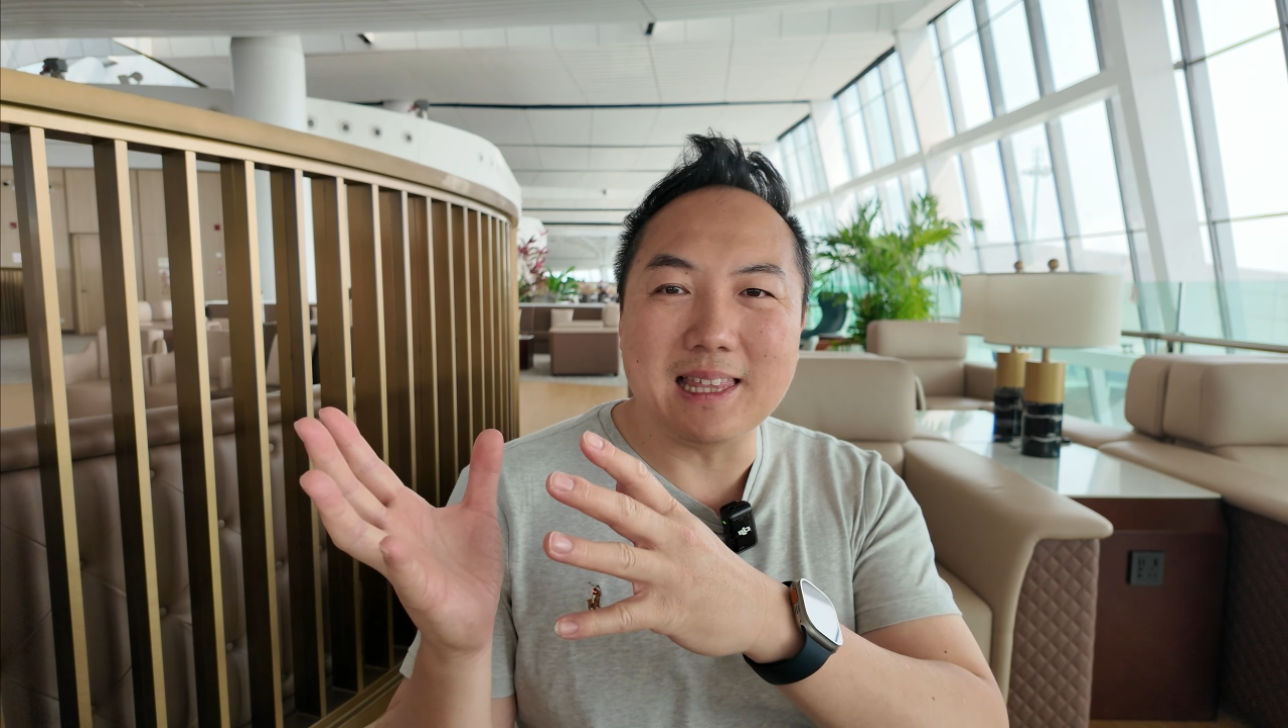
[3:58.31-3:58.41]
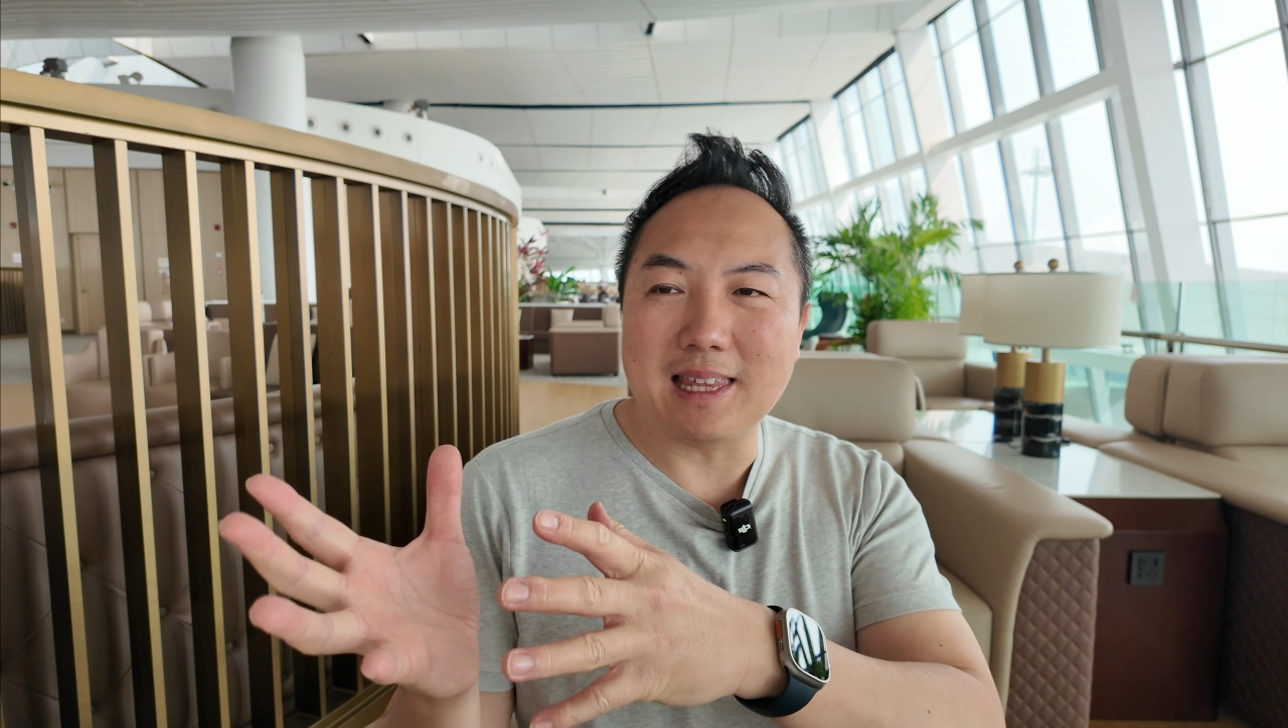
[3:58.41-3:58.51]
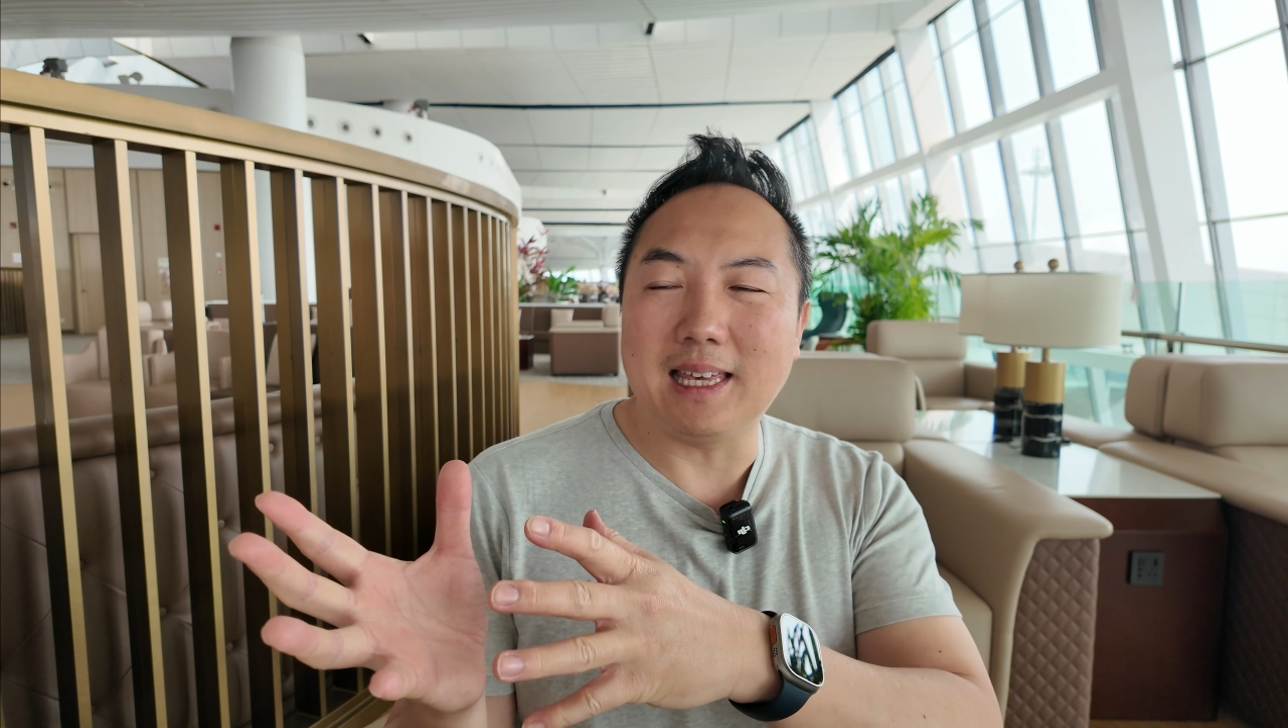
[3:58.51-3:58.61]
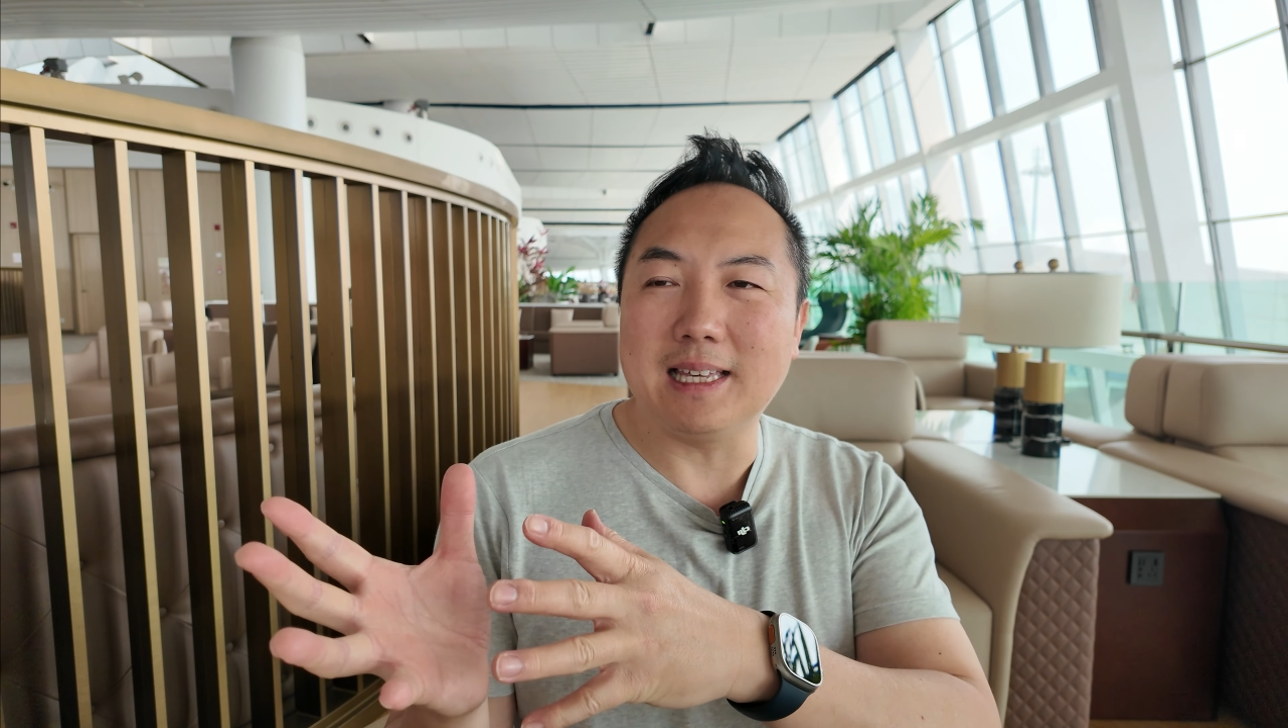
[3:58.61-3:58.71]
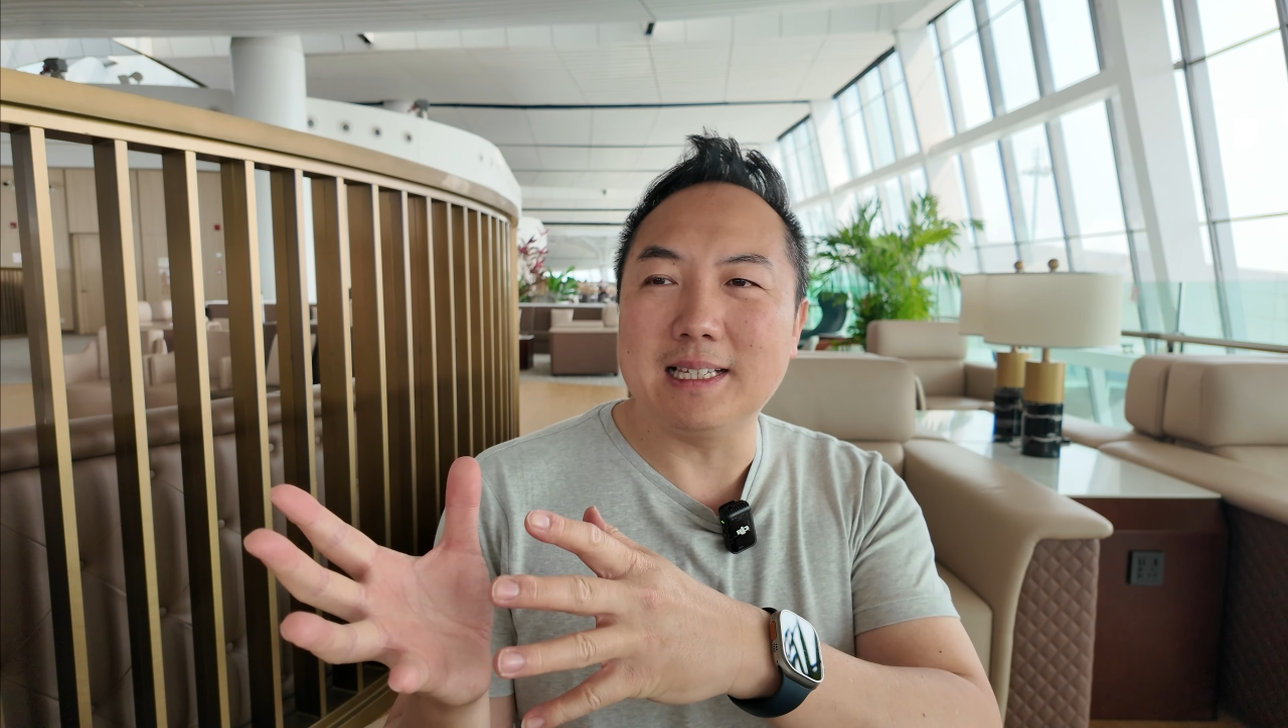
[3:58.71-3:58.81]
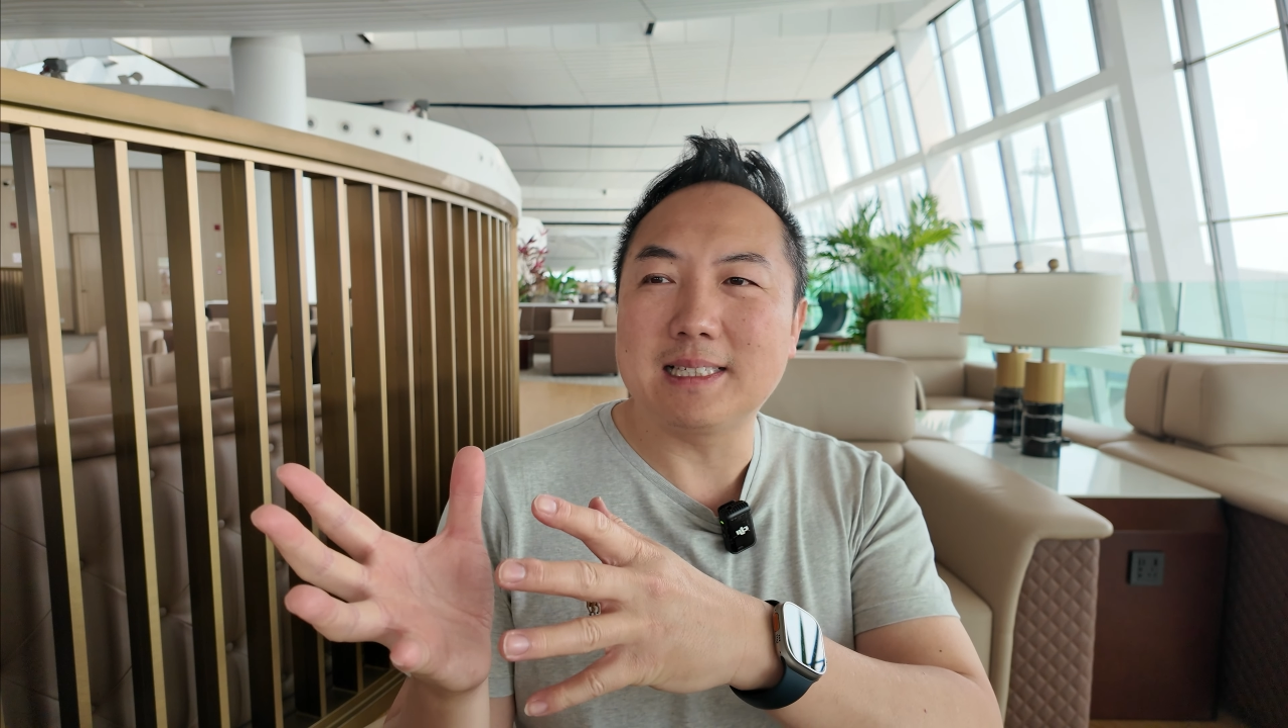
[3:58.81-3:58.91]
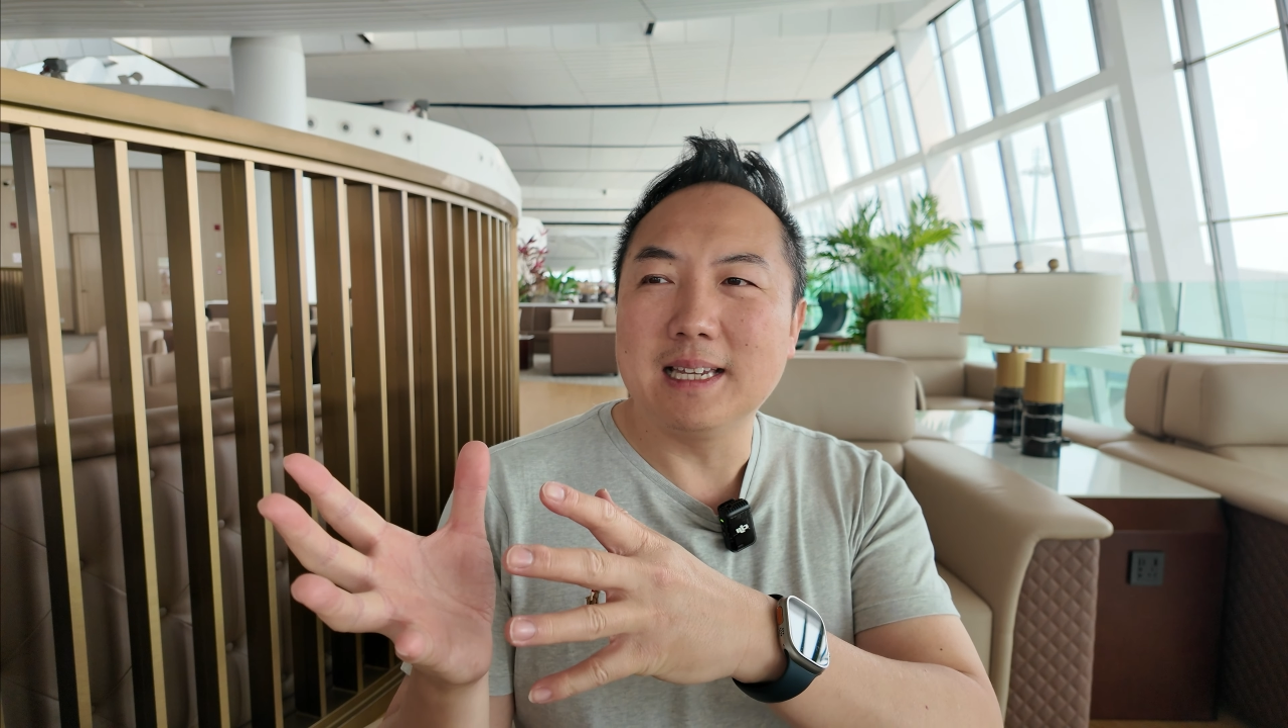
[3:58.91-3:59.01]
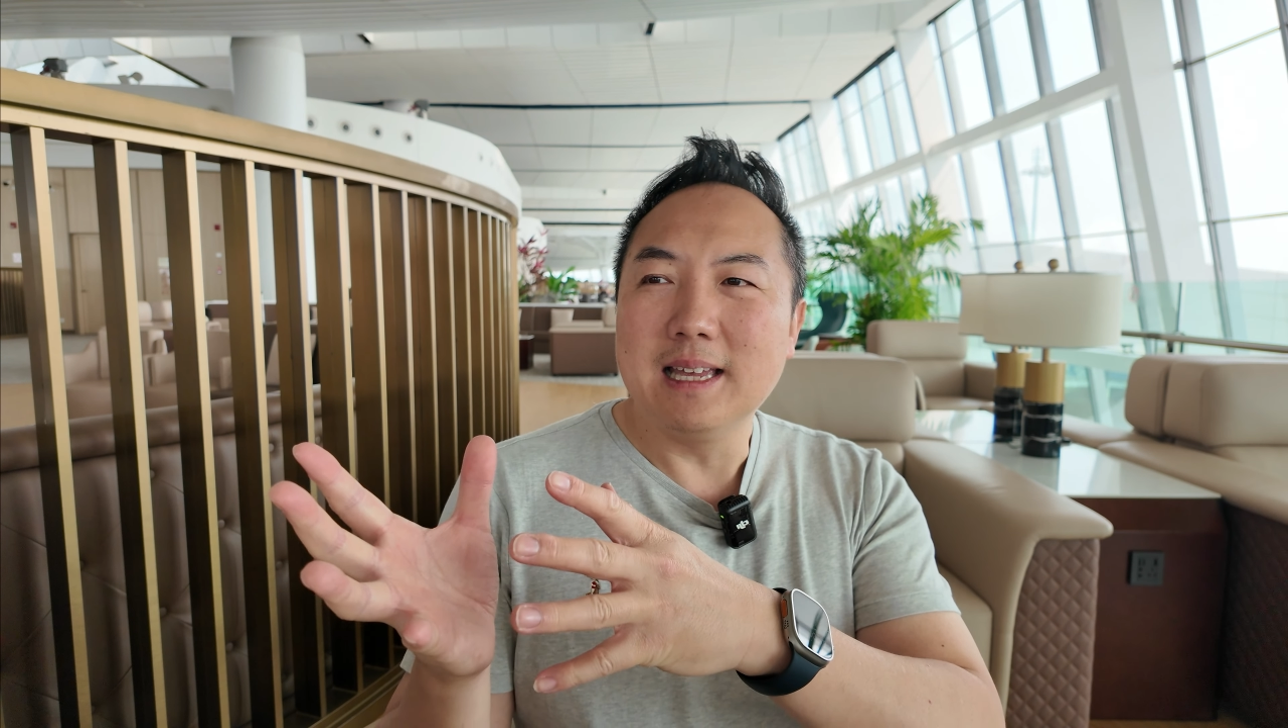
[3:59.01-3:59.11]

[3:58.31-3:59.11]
things